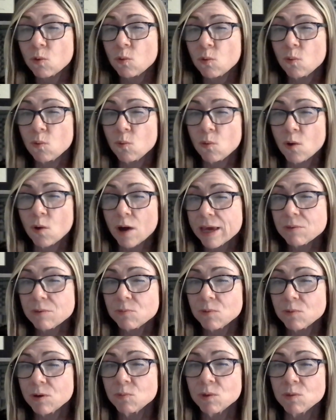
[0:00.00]
quite
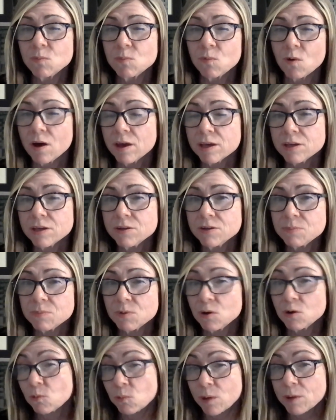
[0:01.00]
what we want you to,
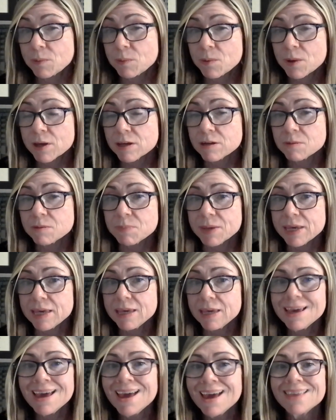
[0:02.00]
or where we want you to
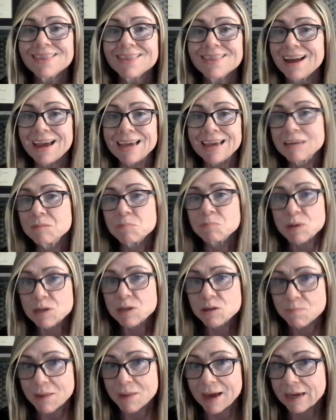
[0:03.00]
be, then I can
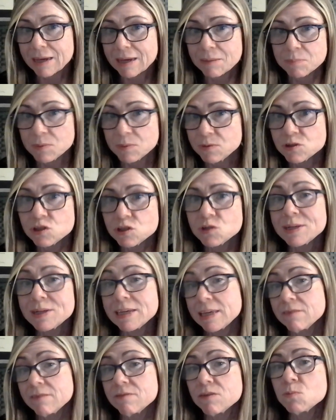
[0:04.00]
bring you back and boost you
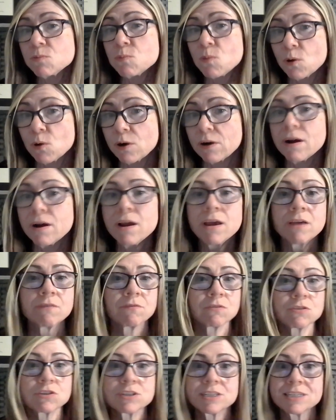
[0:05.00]
and give you more.
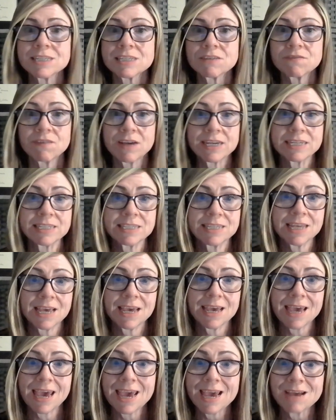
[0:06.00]
Versus if I
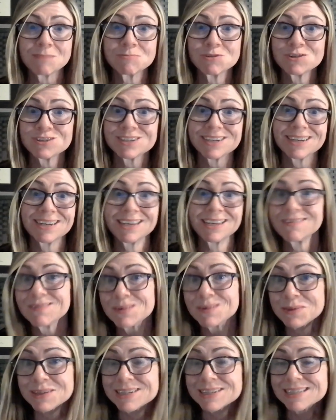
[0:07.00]
say, hey, I'm just going to give
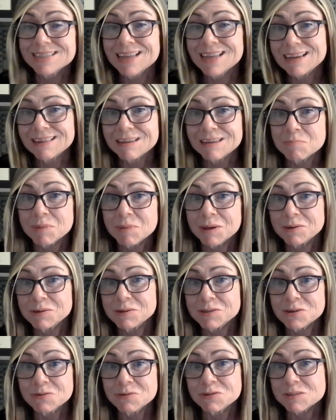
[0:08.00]
you this slightly bigger
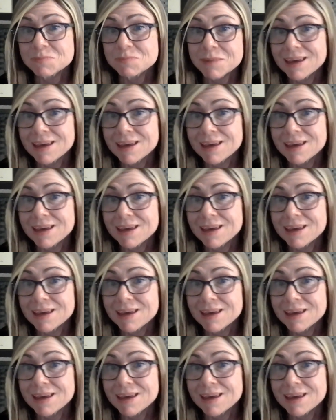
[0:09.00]
dose to make